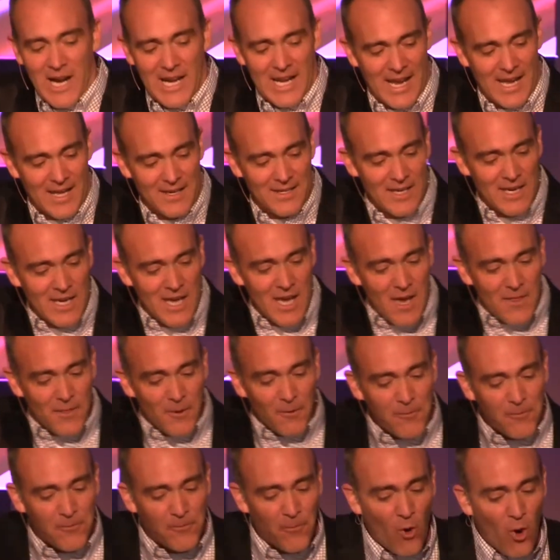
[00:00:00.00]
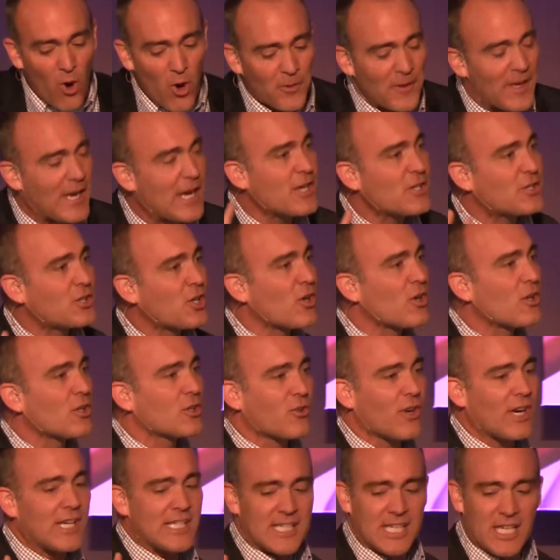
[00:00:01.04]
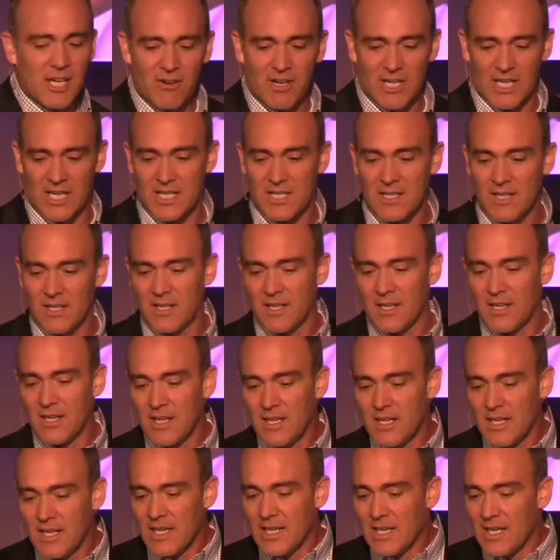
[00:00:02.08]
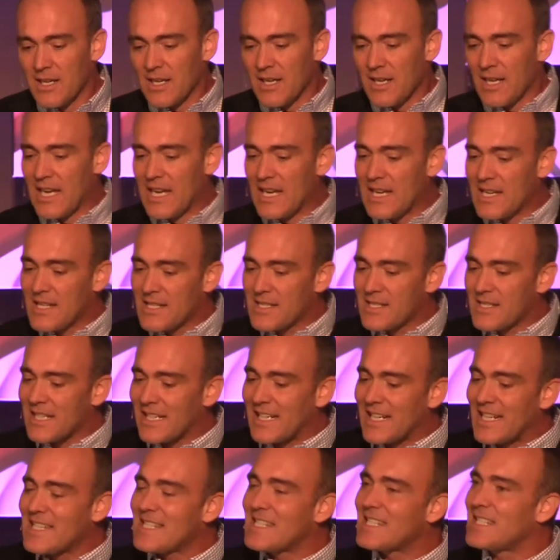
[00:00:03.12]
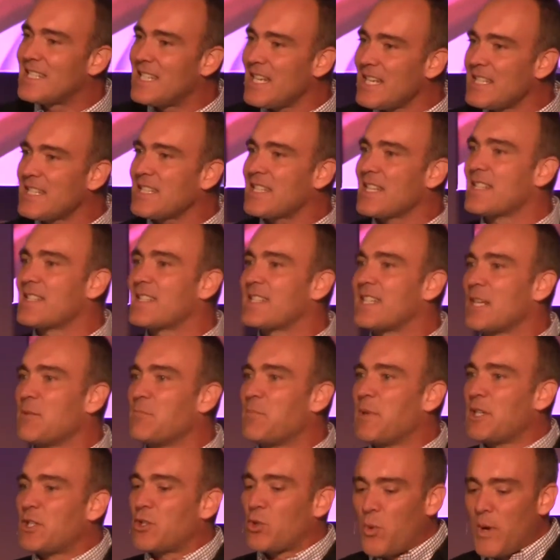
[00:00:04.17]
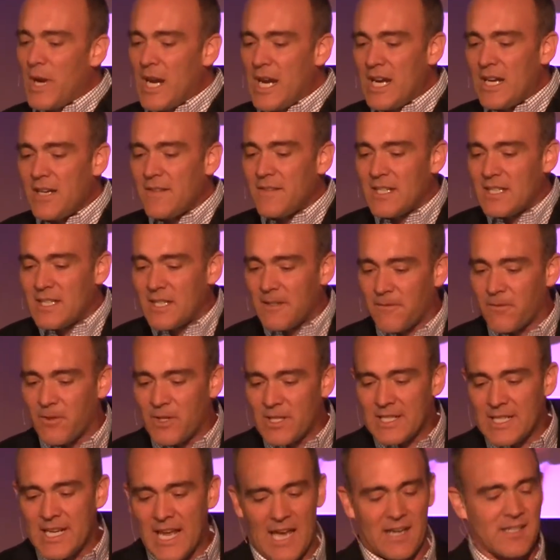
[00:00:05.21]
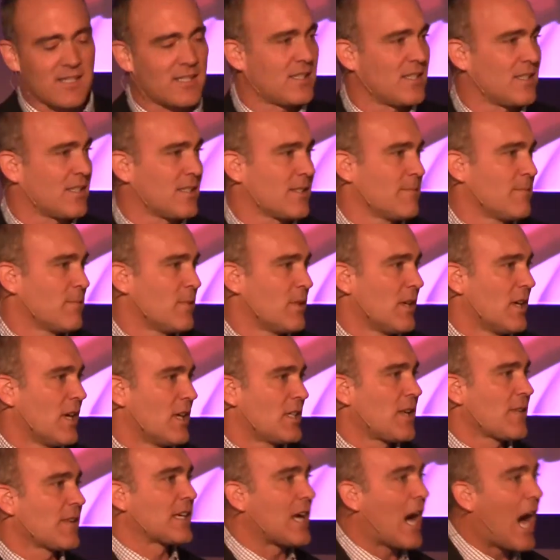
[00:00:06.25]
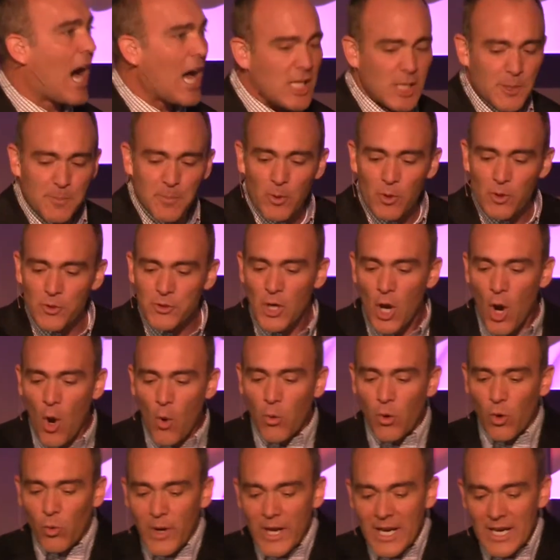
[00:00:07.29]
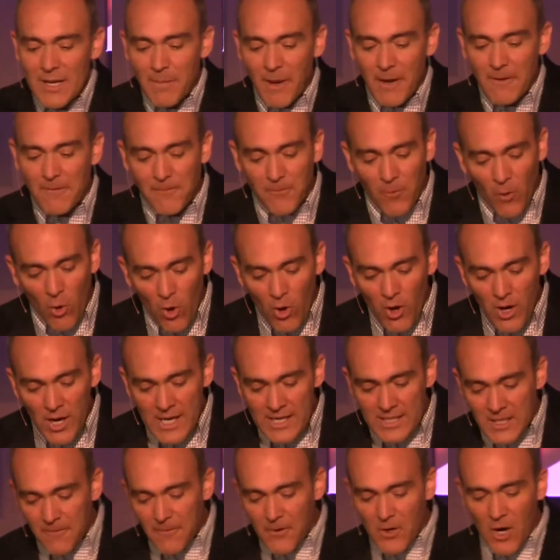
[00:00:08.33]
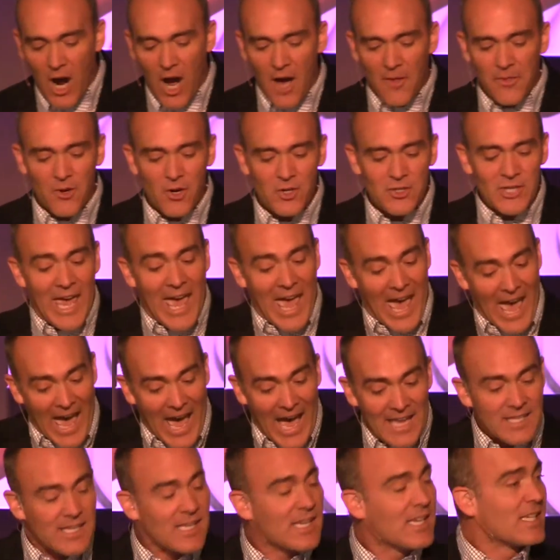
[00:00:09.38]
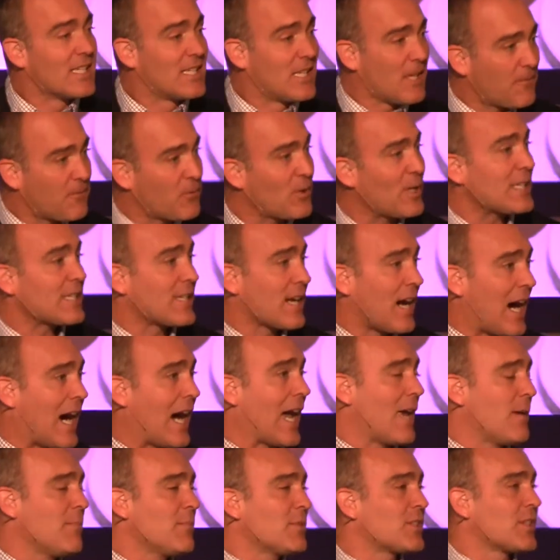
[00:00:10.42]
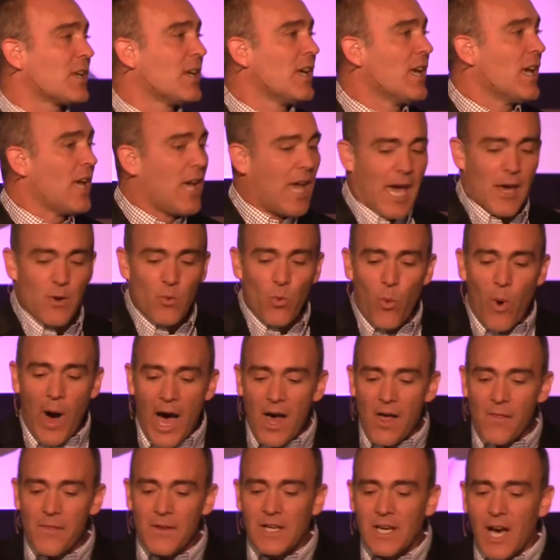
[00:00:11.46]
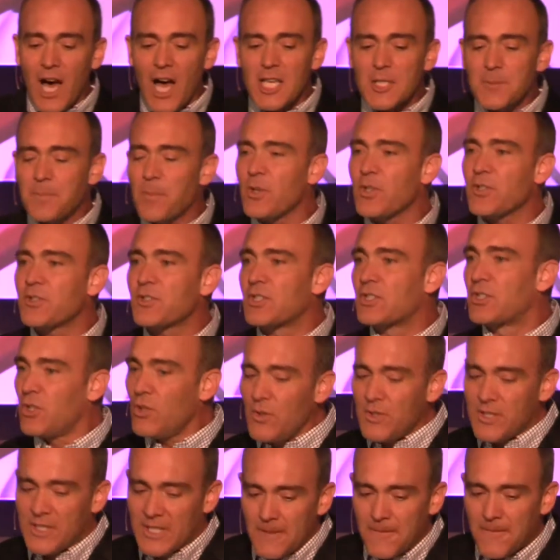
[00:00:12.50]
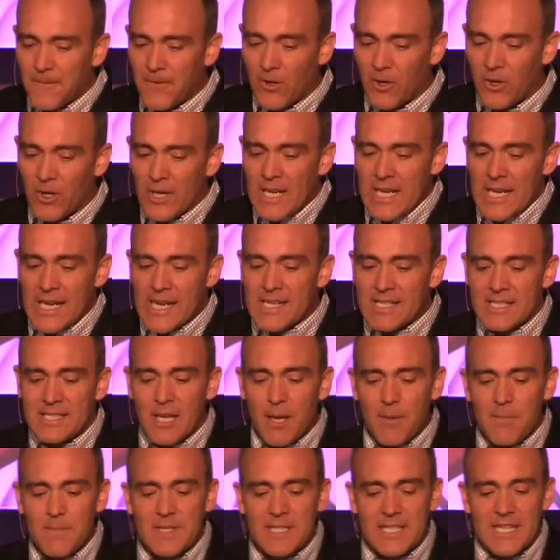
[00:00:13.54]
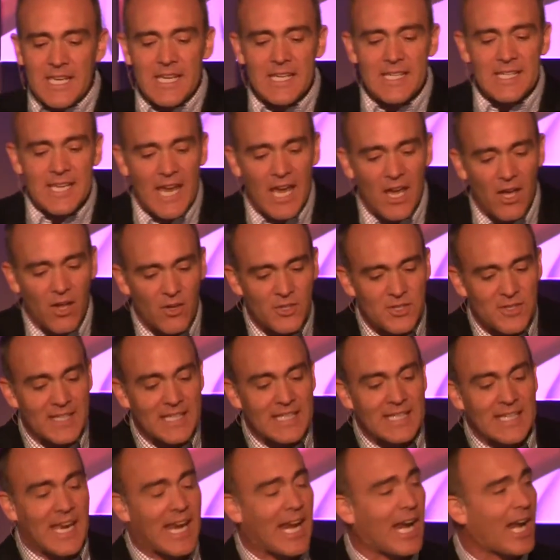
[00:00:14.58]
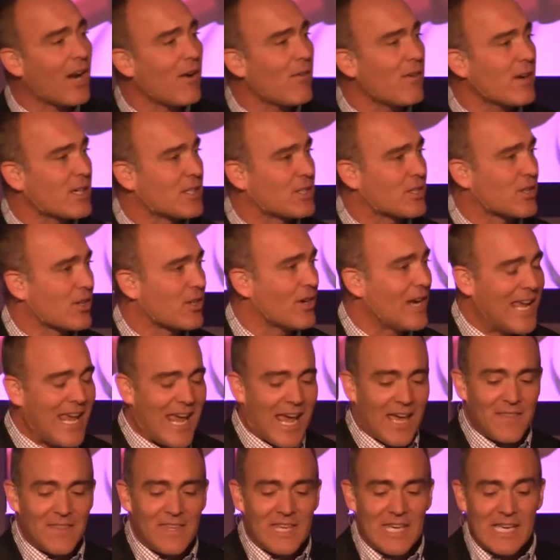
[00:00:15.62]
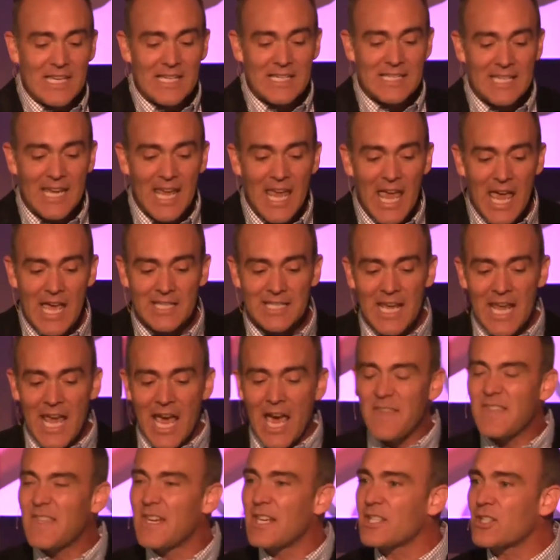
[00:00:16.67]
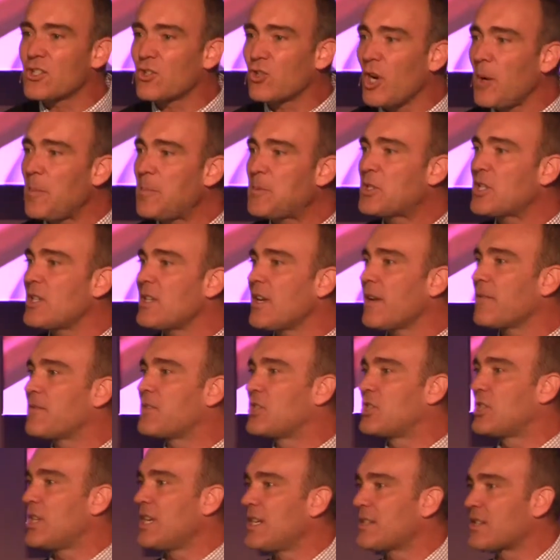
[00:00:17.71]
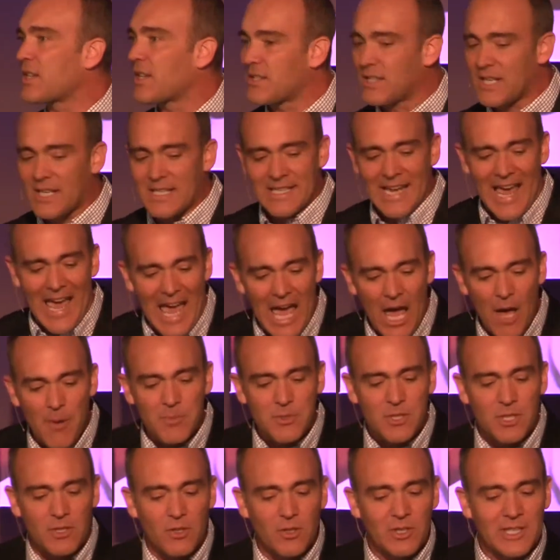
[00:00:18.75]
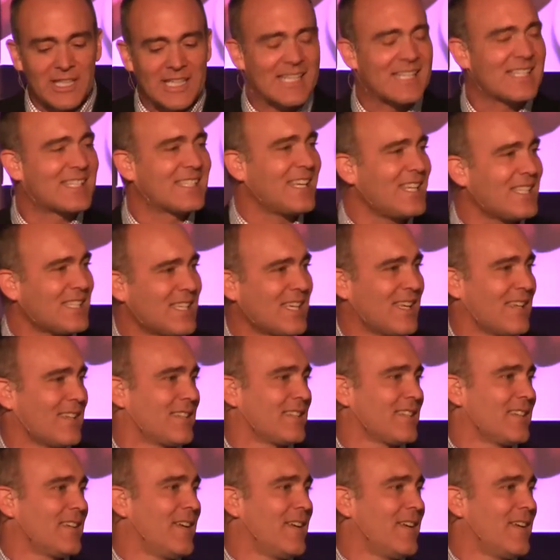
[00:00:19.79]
hand. The fourth internal criterion is the consistency between the different texts. You see, the Gospels were written by four different authors at different times, and while the Gospels do differ in some details, the character and the intent and the description of Jesus is absolutely consistent.